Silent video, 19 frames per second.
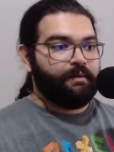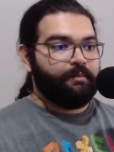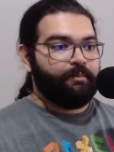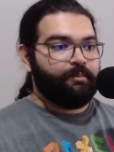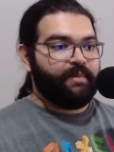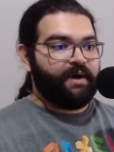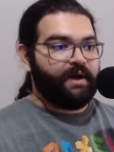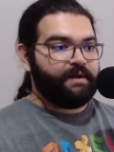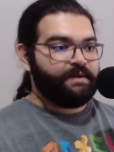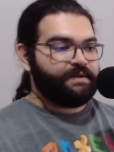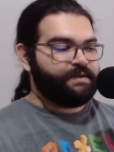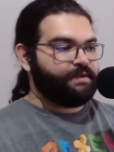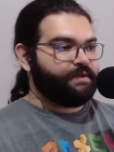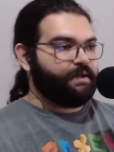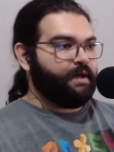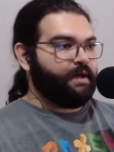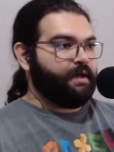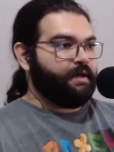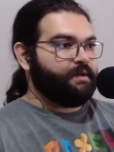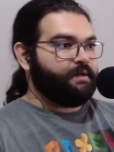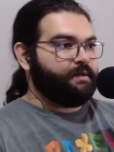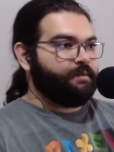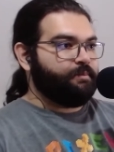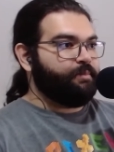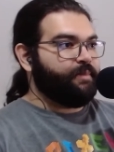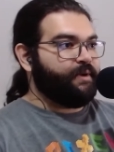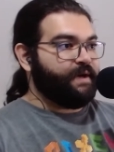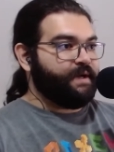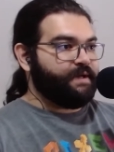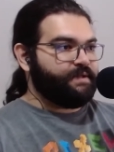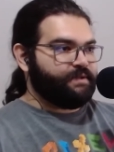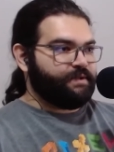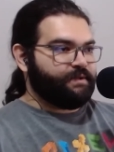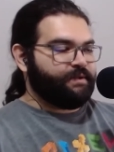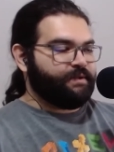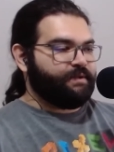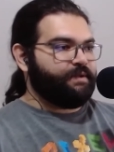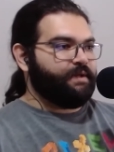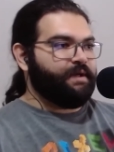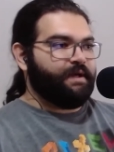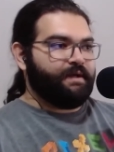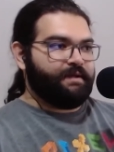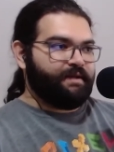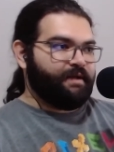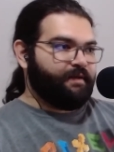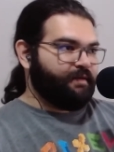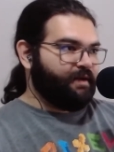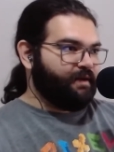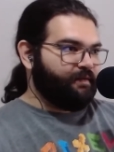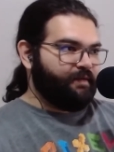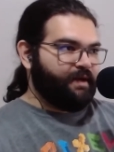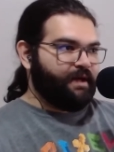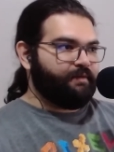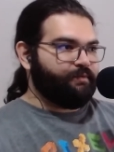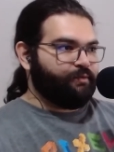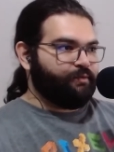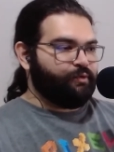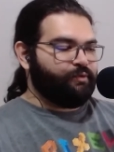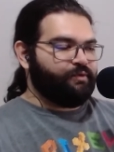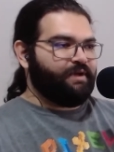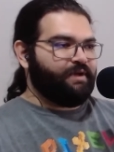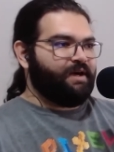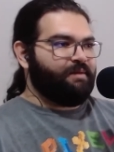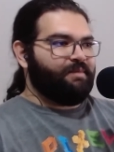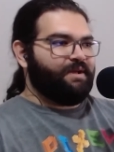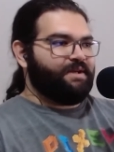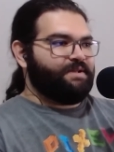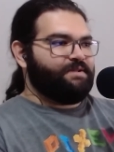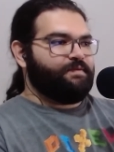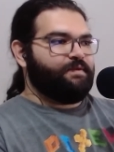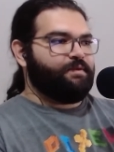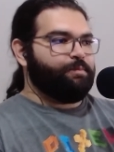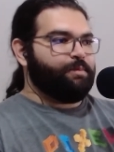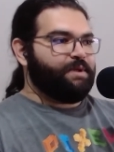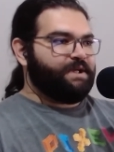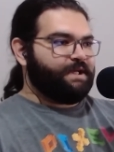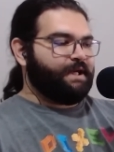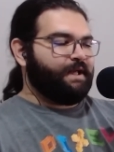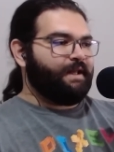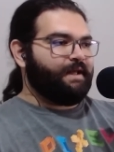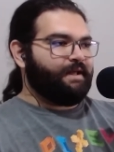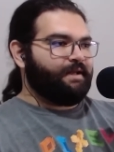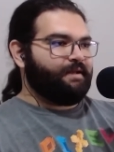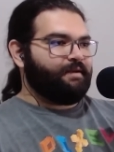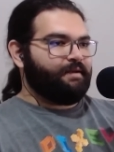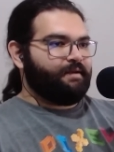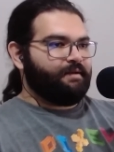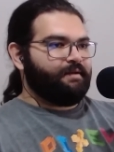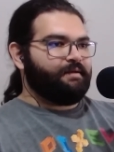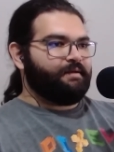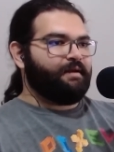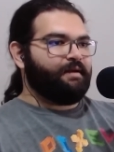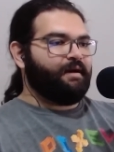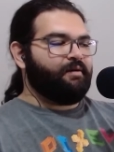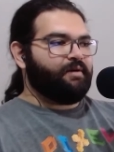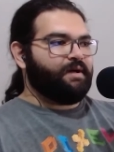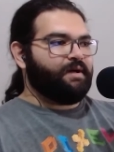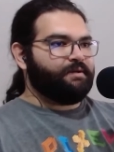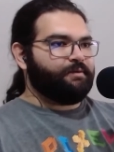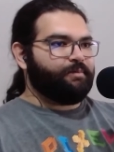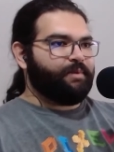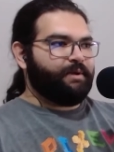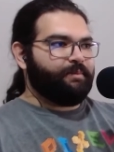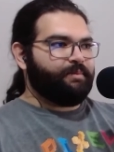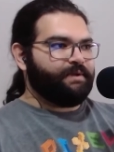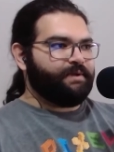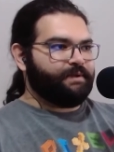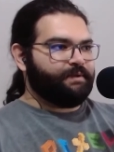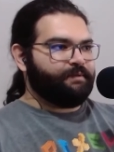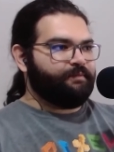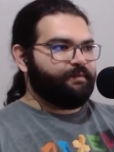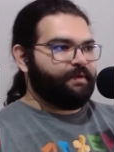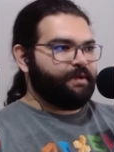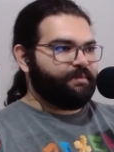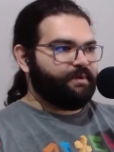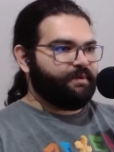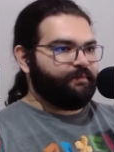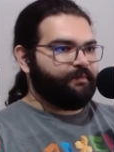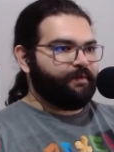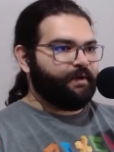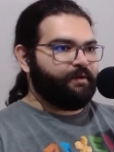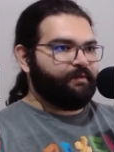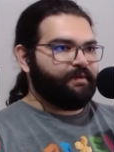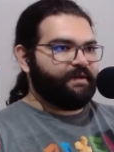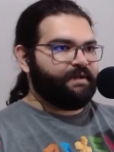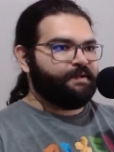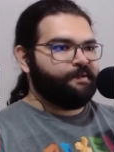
Past and present. Yeah, now we have two timelines with Mikael and our other people we have been following.